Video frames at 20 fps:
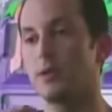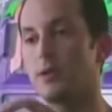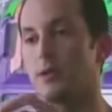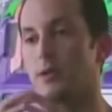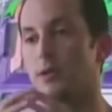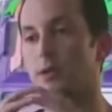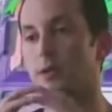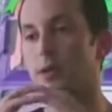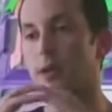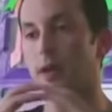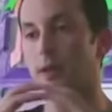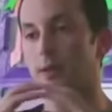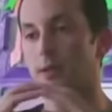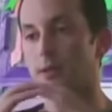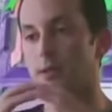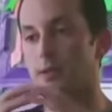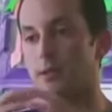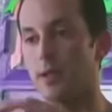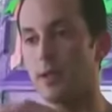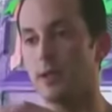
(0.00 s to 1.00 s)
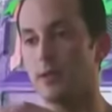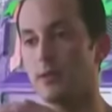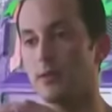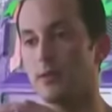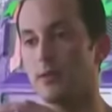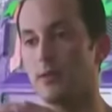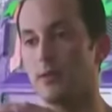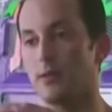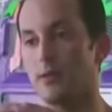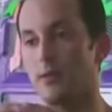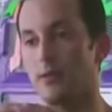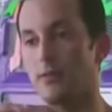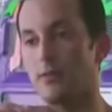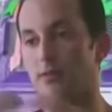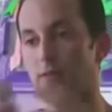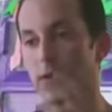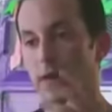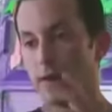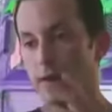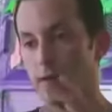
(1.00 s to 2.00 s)
didn't understand the
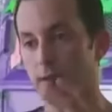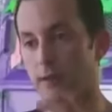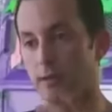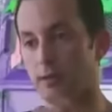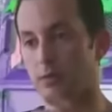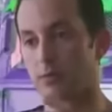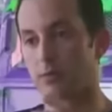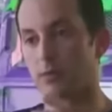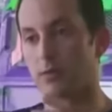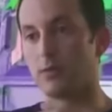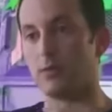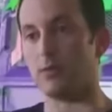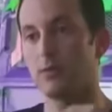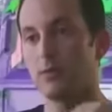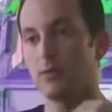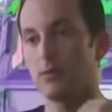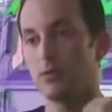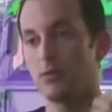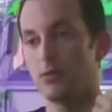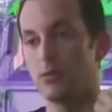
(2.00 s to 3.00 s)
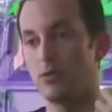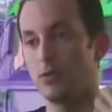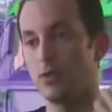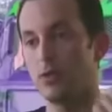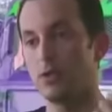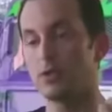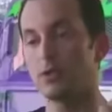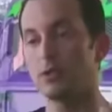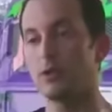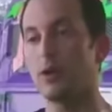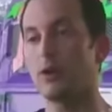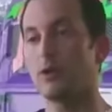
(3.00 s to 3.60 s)
fact that Tunisian